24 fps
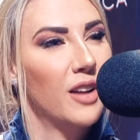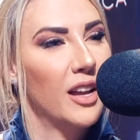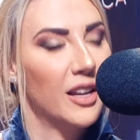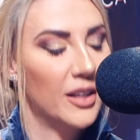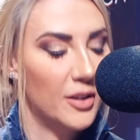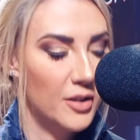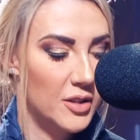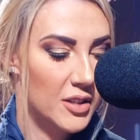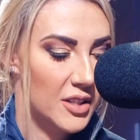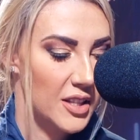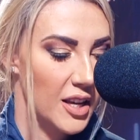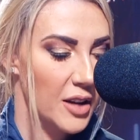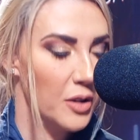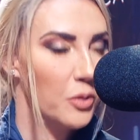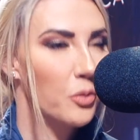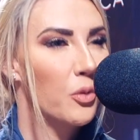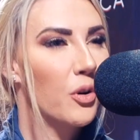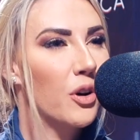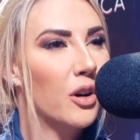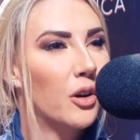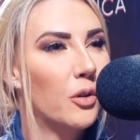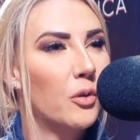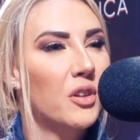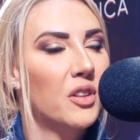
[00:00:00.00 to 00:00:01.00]
like you said,
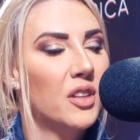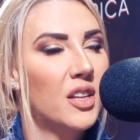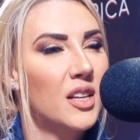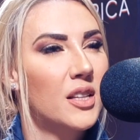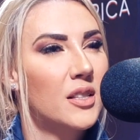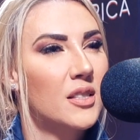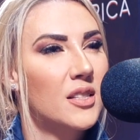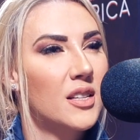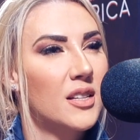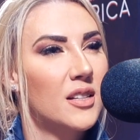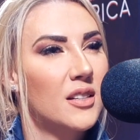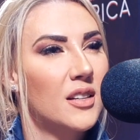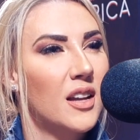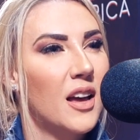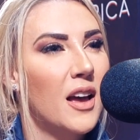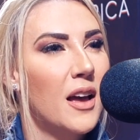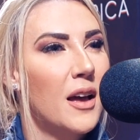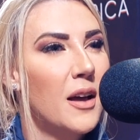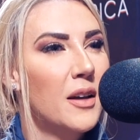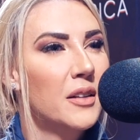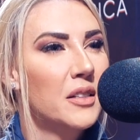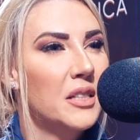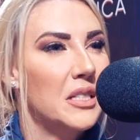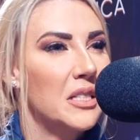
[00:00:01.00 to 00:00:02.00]
work with it
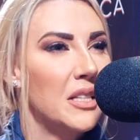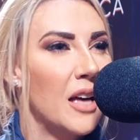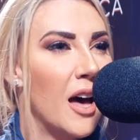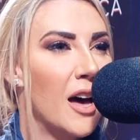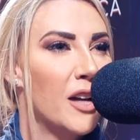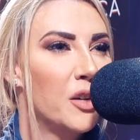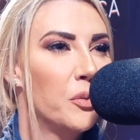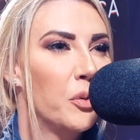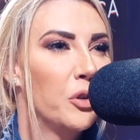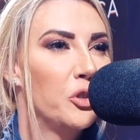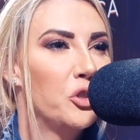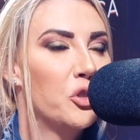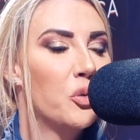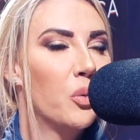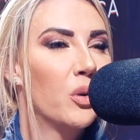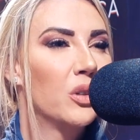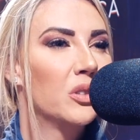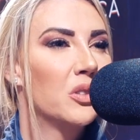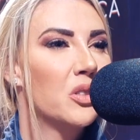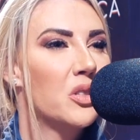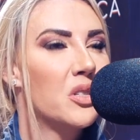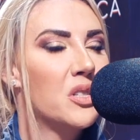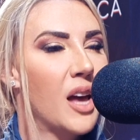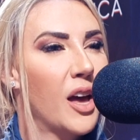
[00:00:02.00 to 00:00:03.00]
and decide what you
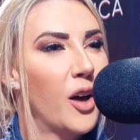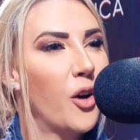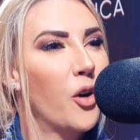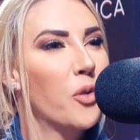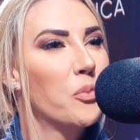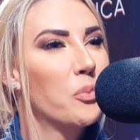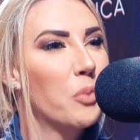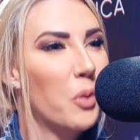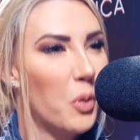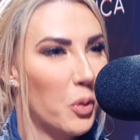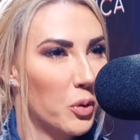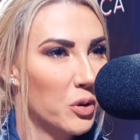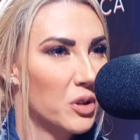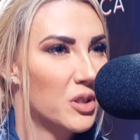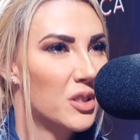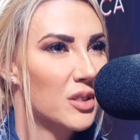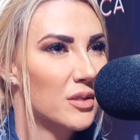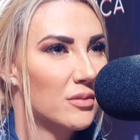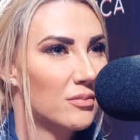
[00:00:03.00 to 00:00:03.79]
want to take on board.